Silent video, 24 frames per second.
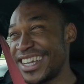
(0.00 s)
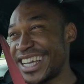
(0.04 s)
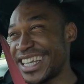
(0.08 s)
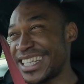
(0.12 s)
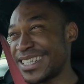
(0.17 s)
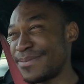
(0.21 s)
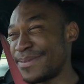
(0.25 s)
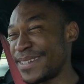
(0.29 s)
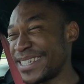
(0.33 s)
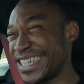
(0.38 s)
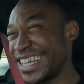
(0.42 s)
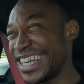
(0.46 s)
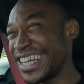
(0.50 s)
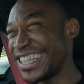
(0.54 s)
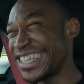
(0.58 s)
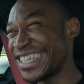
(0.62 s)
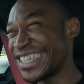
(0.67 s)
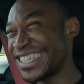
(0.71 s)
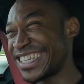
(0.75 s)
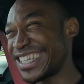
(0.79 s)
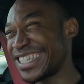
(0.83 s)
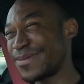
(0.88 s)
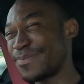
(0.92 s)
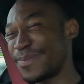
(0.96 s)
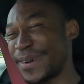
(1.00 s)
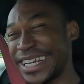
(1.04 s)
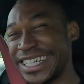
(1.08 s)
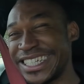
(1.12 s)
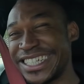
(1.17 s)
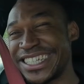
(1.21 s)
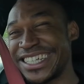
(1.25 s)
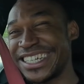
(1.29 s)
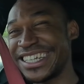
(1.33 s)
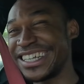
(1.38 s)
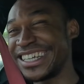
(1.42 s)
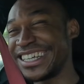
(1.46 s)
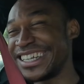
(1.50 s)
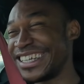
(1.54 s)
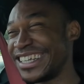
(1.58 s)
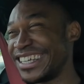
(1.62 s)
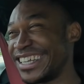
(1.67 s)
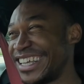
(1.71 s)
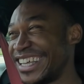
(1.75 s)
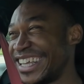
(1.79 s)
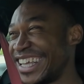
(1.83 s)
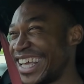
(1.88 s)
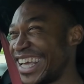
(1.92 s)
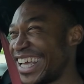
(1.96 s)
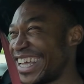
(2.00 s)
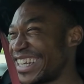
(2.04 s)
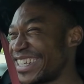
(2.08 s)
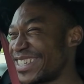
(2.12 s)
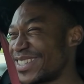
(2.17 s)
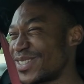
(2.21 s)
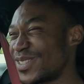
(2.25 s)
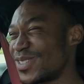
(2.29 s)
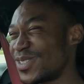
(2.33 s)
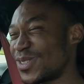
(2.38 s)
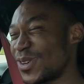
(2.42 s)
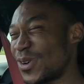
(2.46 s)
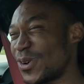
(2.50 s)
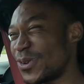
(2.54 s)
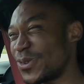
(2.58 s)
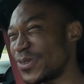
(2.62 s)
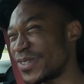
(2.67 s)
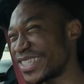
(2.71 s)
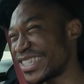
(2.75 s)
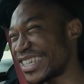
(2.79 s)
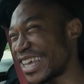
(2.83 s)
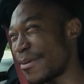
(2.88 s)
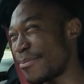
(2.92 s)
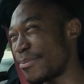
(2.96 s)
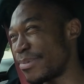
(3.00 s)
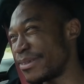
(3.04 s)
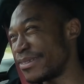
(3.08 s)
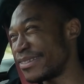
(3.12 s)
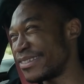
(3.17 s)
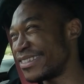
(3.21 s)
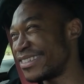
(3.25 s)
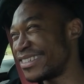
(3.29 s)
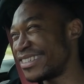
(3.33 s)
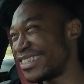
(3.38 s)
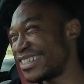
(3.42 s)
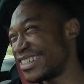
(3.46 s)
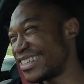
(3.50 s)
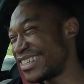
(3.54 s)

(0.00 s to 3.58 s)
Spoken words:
especially the suspension. It is so supple.